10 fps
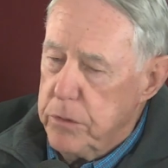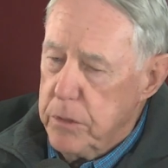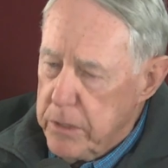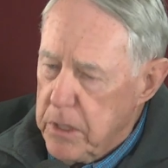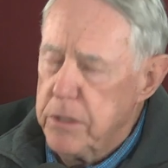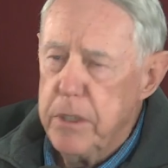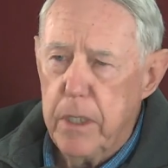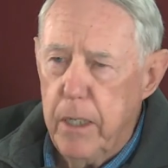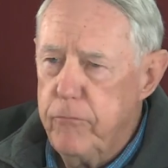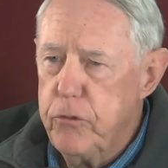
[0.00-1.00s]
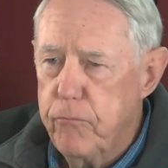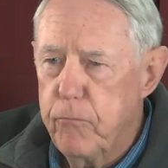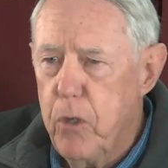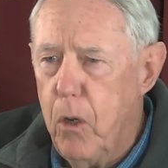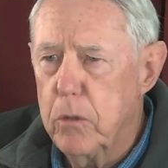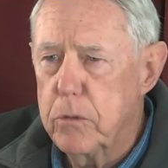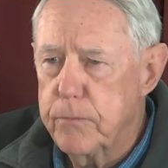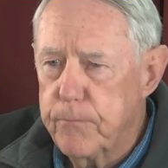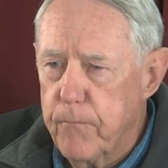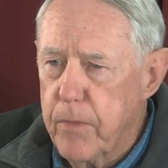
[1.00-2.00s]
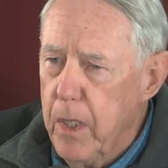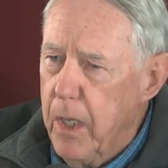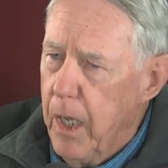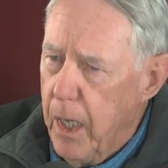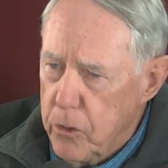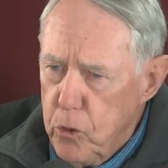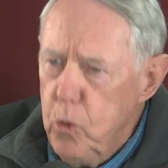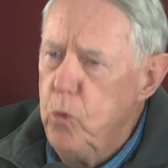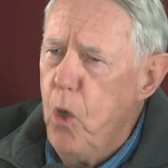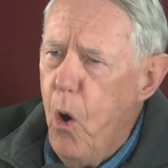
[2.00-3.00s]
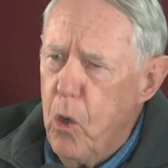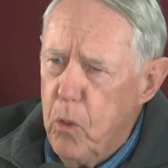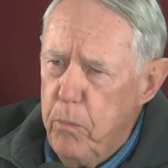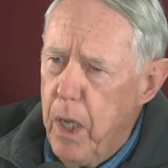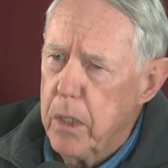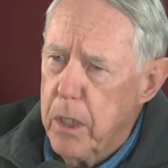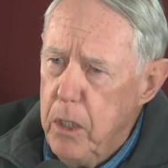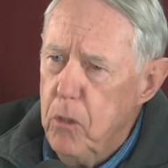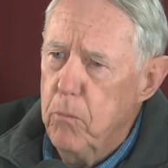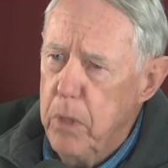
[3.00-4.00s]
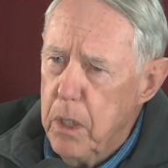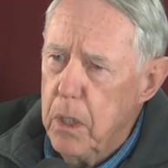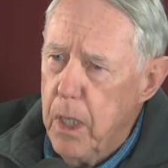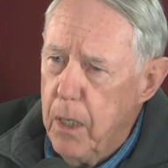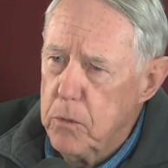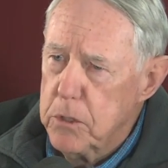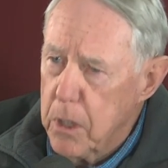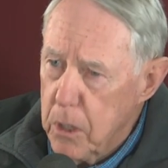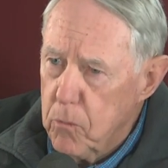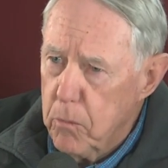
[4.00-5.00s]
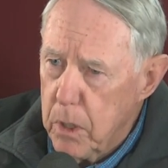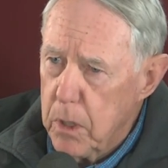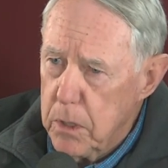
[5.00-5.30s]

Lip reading: as I said, I was from Dalton, And you talk about a hillbilly. I was a hillbilly.